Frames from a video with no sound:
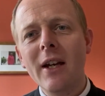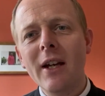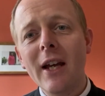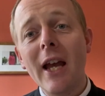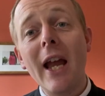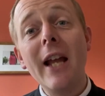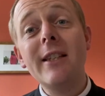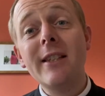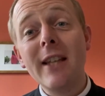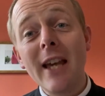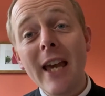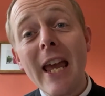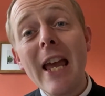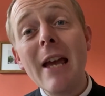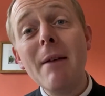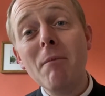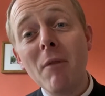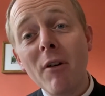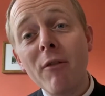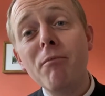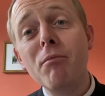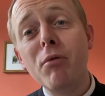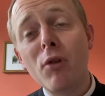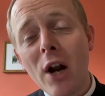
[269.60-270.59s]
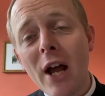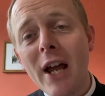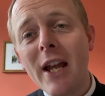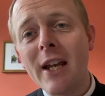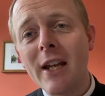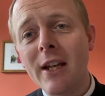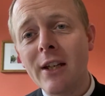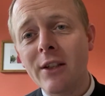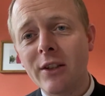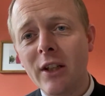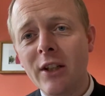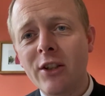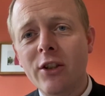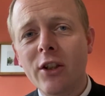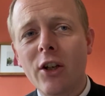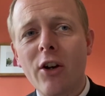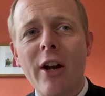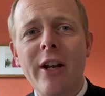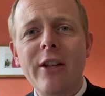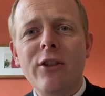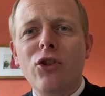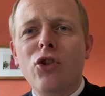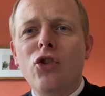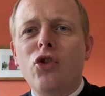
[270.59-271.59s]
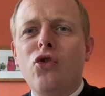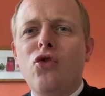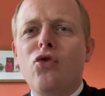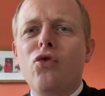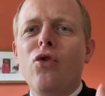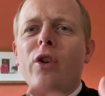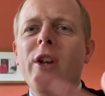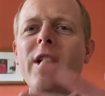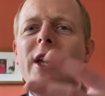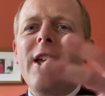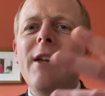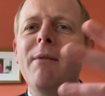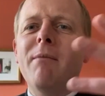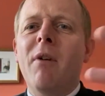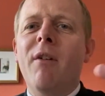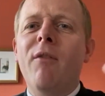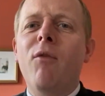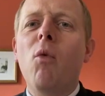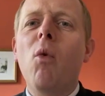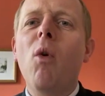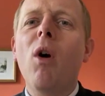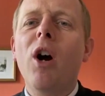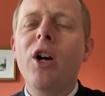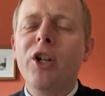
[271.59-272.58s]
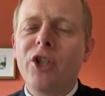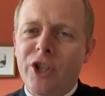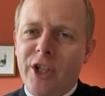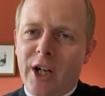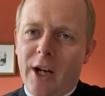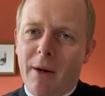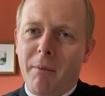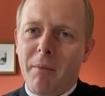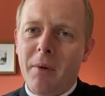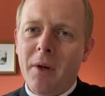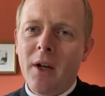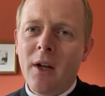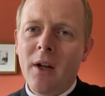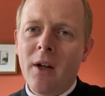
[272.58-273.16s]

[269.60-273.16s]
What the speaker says: It's a hymn of praise. It's a great stream of worship,